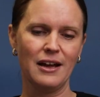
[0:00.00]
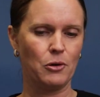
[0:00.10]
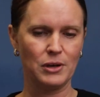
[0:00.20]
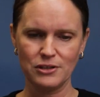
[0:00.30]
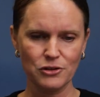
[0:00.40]

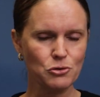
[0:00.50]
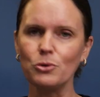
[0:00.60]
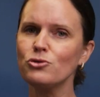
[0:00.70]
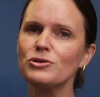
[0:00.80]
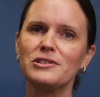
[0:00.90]
Going to the
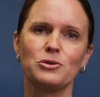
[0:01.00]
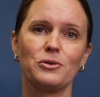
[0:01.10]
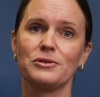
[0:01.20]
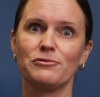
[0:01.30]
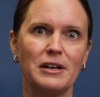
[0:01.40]
grocery
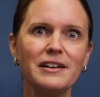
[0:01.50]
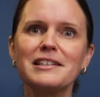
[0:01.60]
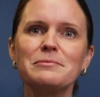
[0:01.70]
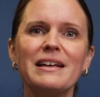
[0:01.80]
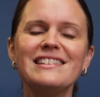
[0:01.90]
store is very
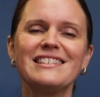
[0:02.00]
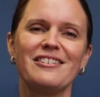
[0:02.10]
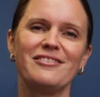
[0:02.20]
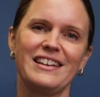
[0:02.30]
expensive.